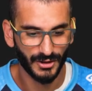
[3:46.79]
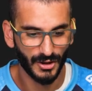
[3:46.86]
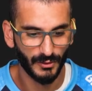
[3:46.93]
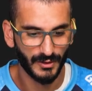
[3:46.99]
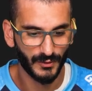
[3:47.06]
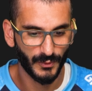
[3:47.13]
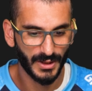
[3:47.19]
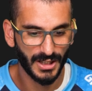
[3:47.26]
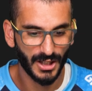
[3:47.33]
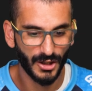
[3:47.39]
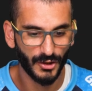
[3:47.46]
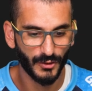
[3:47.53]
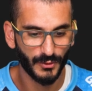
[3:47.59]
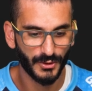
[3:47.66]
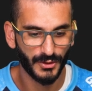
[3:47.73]
do is we
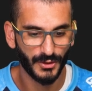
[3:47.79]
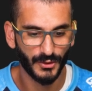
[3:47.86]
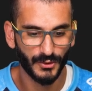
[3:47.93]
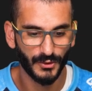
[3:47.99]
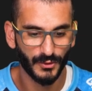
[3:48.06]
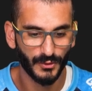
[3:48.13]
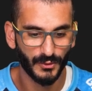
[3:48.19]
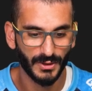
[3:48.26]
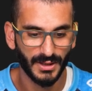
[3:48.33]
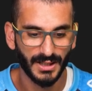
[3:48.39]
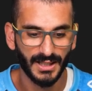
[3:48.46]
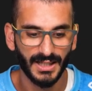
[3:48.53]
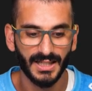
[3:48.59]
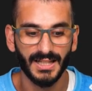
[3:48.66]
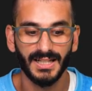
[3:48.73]
go to
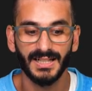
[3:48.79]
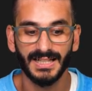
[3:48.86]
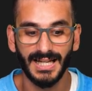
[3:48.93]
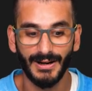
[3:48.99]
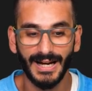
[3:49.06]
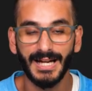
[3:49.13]
now